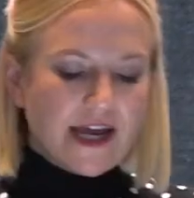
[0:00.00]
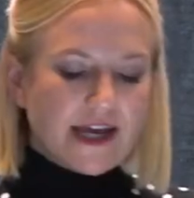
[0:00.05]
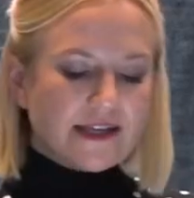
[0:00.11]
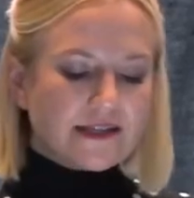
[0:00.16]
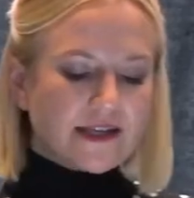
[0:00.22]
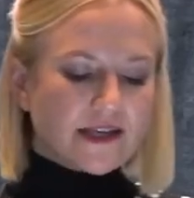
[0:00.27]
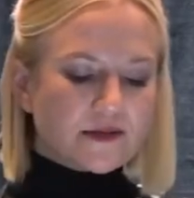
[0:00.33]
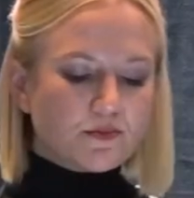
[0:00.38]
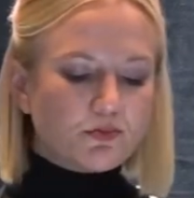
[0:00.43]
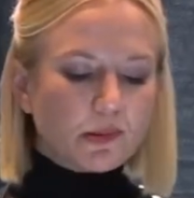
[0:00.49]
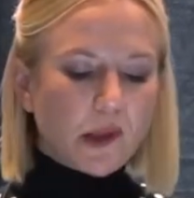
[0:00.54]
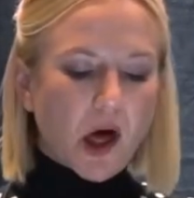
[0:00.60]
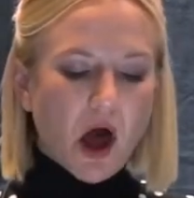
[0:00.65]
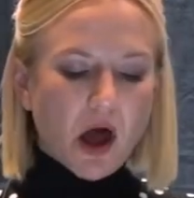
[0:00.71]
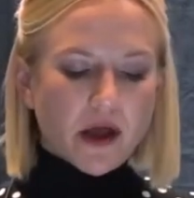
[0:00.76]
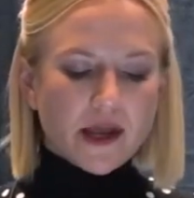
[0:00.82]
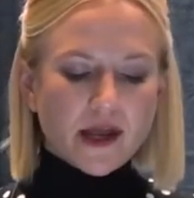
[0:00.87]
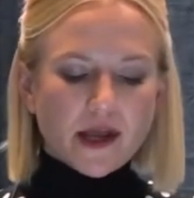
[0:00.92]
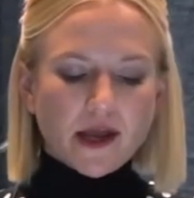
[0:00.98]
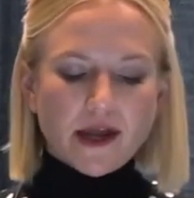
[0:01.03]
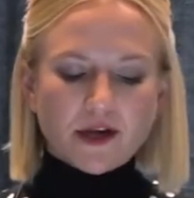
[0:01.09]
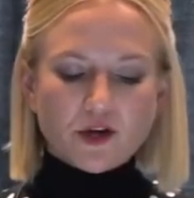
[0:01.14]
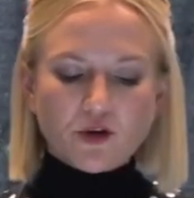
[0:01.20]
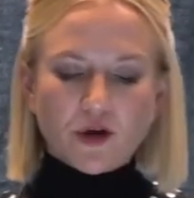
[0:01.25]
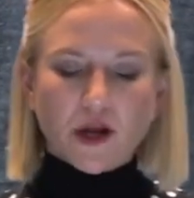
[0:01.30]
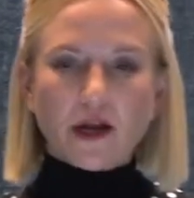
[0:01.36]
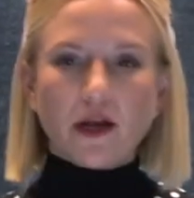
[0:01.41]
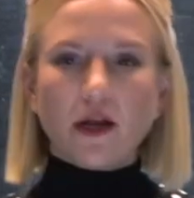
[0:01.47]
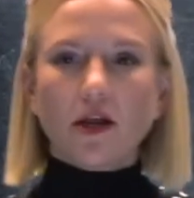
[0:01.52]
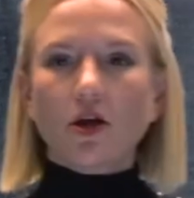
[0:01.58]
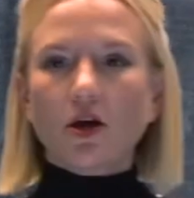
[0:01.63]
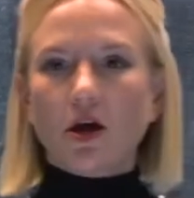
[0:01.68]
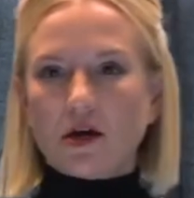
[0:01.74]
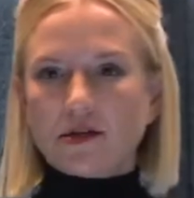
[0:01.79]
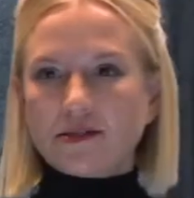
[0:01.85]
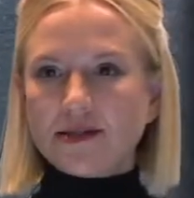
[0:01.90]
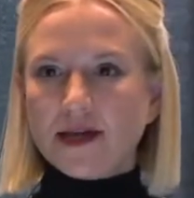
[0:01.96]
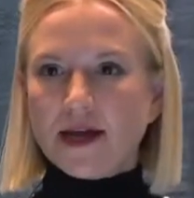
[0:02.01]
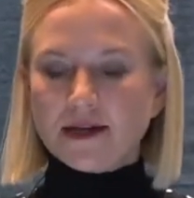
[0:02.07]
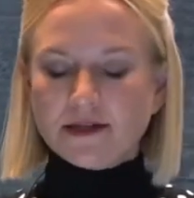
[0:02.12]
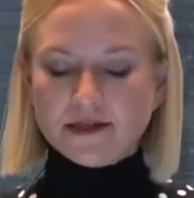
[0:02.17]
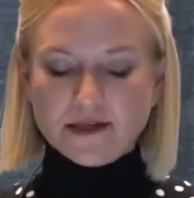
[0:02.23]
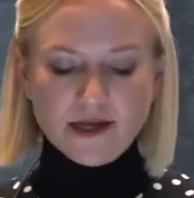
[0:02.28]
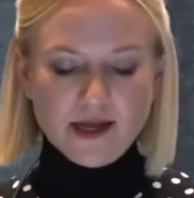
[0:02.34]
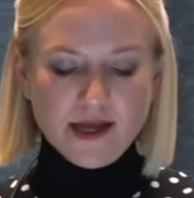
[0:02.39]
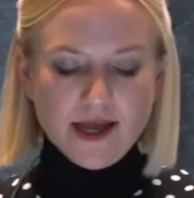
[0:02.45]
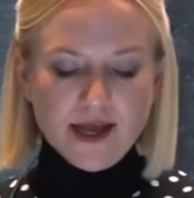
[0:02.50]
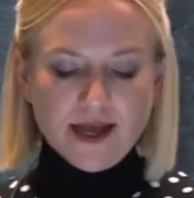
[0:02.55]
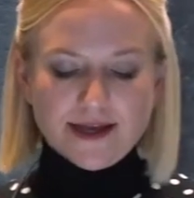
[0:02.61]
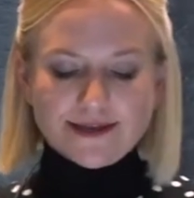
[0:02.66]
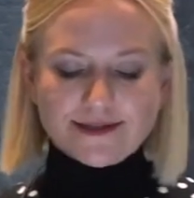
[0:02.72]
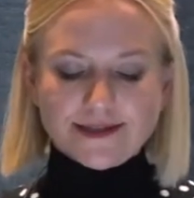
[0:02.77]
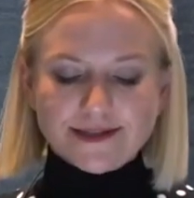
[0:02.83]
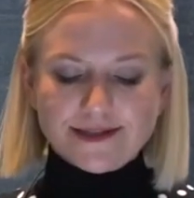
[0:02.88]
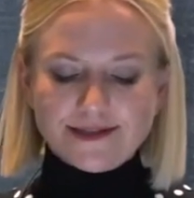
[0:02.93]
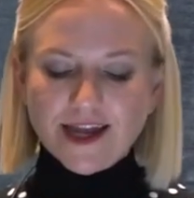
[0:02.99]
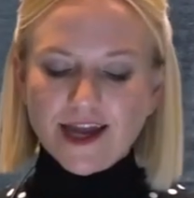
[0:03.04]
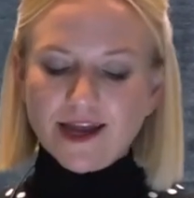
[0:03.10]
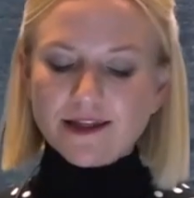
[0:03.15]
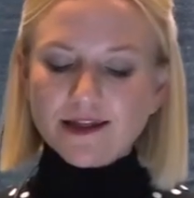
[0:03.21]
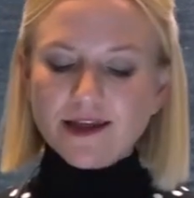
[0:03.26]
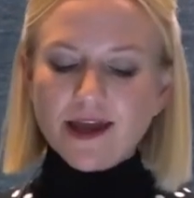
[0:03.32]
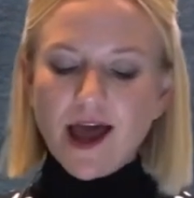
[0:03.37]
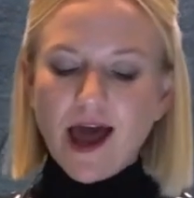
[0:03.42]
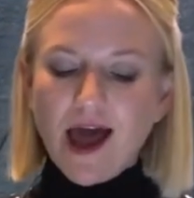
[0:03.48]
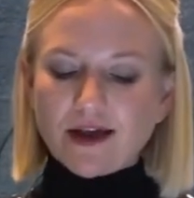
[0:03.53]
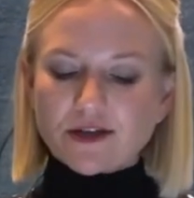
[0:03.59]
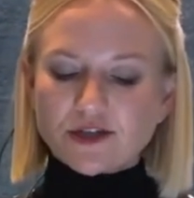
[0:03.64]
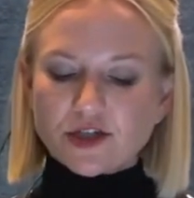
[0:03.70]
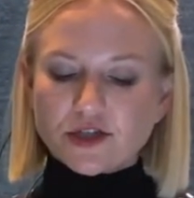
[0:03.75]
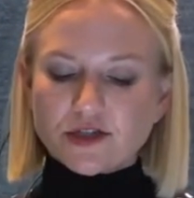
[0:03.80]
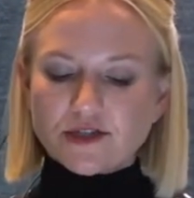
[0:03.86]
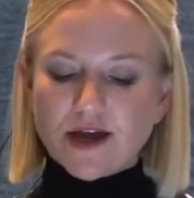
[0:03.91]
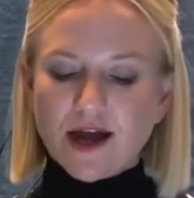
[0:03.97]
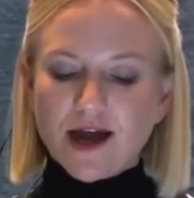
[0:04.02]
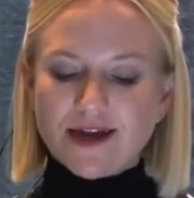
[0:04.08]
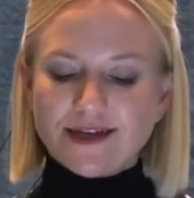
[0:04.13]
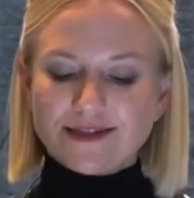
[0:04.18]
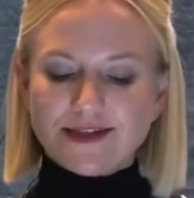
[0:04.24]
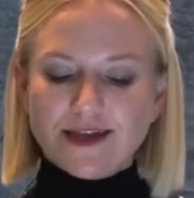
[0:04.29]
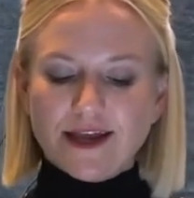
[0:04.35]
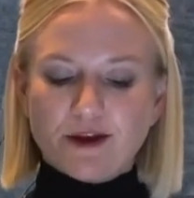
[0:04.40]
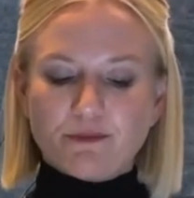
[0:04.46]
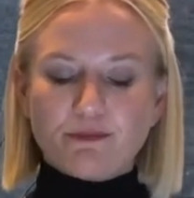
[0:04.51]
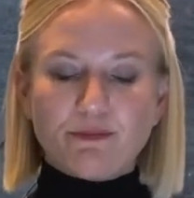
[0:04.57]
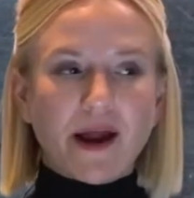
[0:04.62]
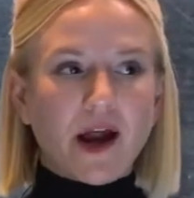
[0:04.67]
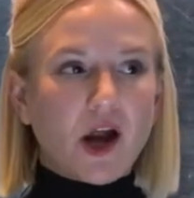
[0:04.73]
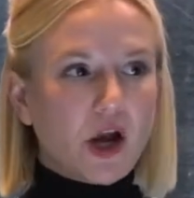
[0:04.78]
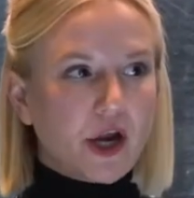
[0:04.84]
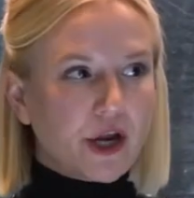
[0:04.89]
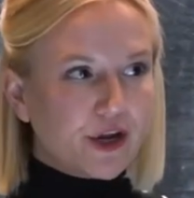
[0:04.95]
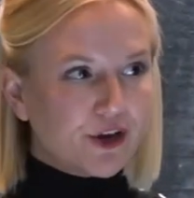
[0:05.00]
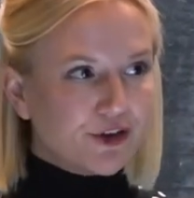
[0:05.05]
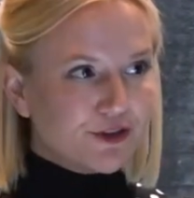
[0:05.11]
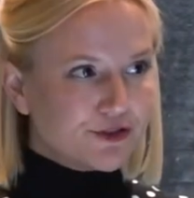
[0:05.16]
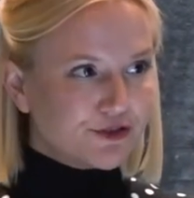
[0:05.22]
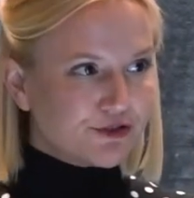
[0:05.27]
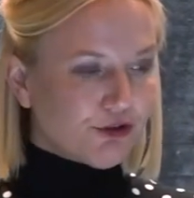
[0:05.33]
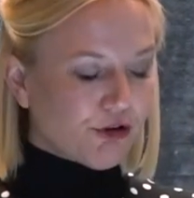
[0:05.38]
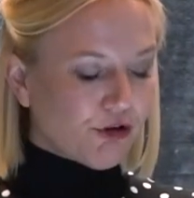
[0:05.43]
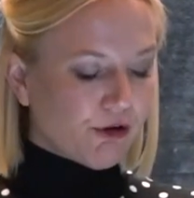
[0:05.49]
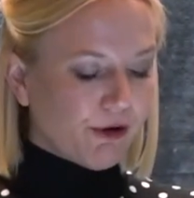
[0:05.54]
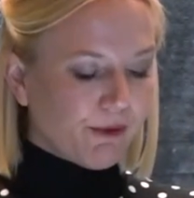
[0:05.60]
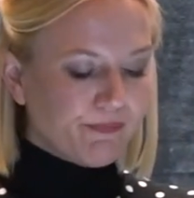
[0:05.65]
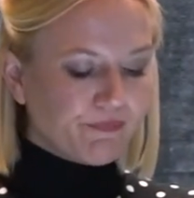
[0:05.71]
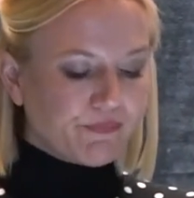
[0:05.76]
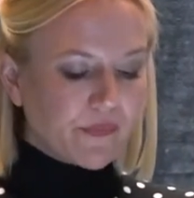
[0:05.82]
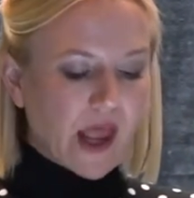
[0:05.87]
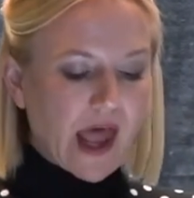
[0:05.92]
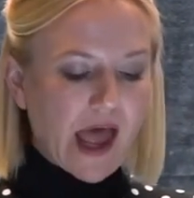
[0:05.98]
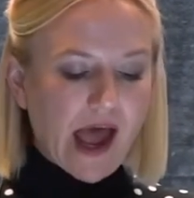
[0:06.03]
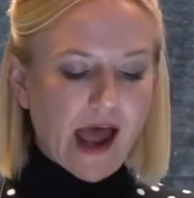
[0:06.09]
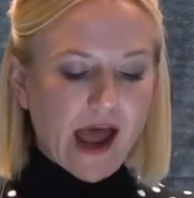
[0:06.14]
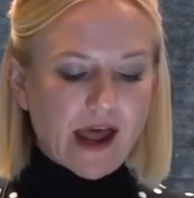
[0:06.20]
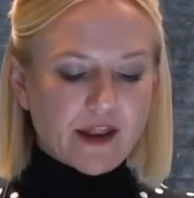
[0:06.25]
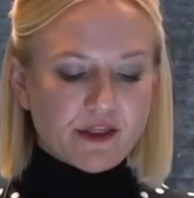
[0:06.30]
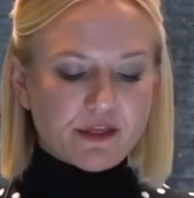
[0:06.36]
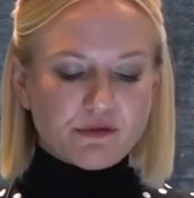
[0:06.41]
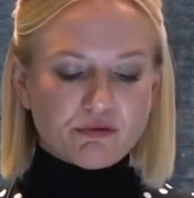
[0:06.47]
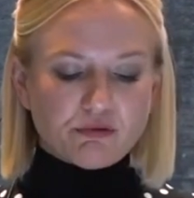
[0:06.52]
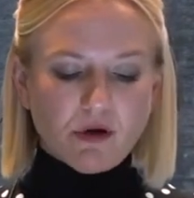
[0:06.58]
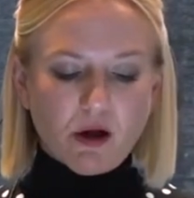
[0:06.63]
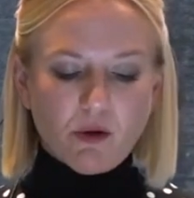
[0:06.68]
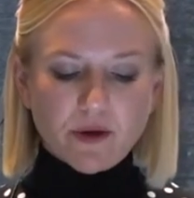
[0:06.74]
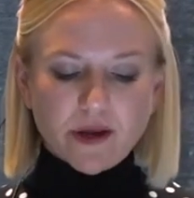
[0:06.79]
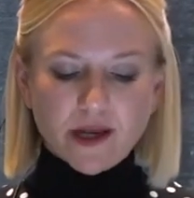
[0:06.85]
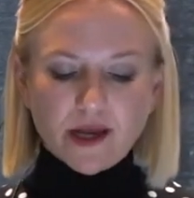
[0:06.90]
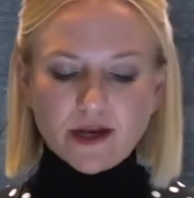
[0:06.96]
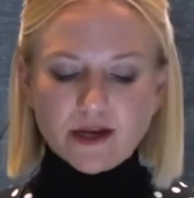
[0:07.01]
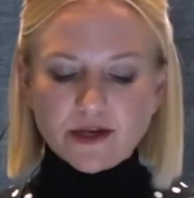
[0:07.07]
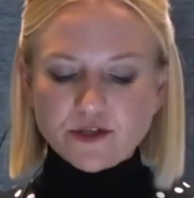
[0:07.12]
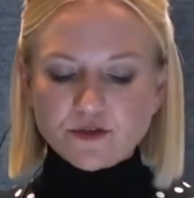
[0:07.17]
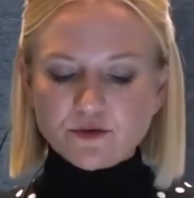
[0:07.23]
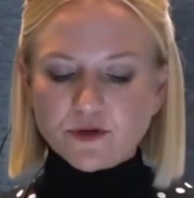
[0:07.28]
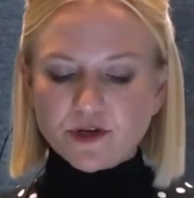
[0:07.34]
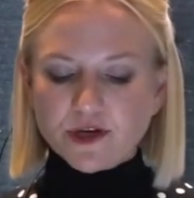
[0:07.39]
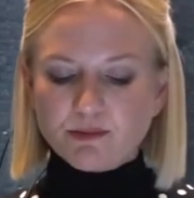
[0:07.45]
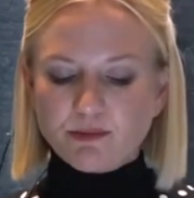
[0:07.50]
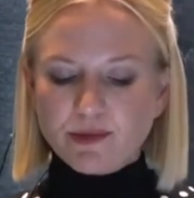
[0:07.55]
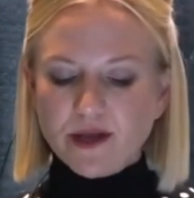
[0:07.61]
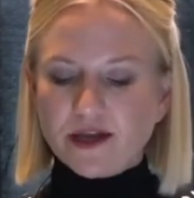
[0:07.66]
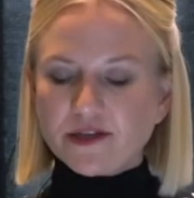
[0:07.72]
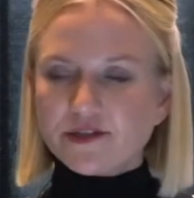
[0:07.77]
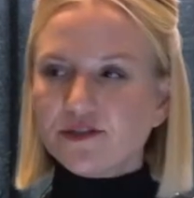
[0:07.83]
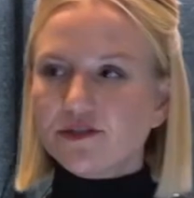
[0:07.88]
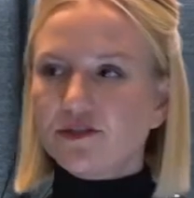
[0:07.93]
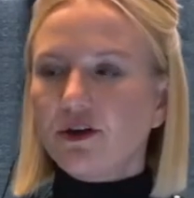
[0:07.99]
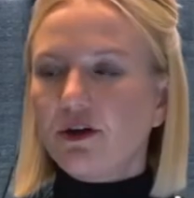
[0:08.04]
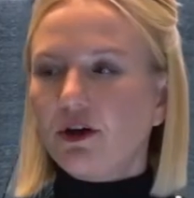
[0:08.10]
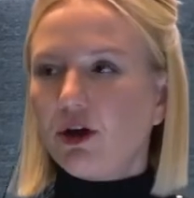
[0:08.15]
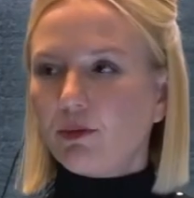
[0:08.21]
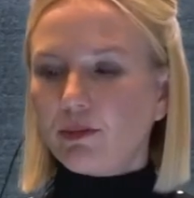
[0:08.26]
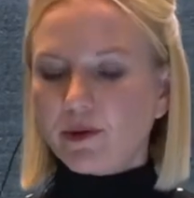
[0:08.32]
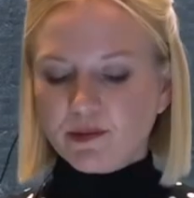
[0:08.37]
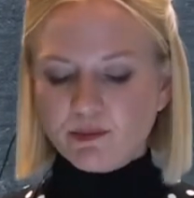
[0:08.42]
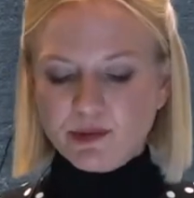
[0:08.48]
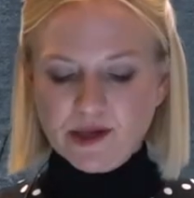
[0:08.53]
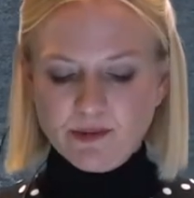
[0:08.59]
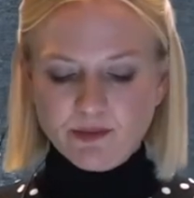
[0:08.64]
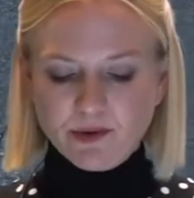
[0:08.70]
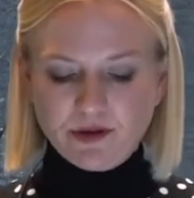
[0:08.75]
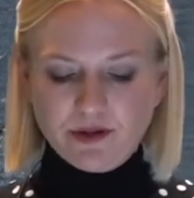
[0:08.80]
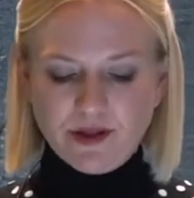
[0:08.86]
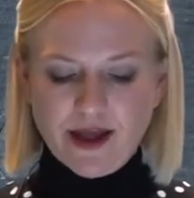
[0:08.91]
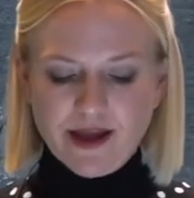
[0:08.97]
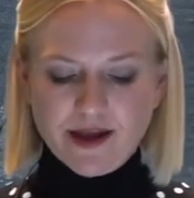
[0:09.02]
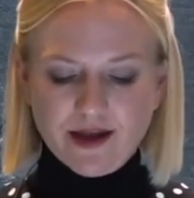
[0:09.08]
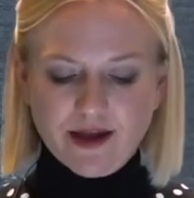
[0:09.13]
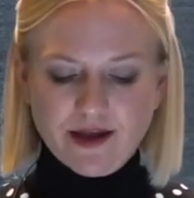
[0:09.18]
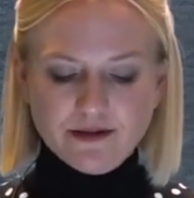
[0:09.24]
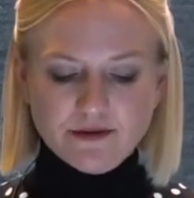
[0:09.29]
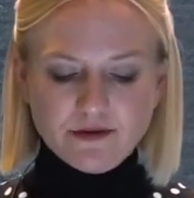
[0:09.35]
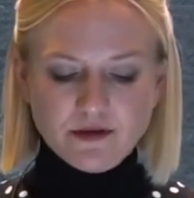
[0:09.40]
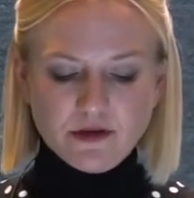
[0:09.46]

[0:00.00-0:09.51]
He says, blogging and creating content is a daily exercise in baring your soul and throwing it into an abyss, hoping people like it.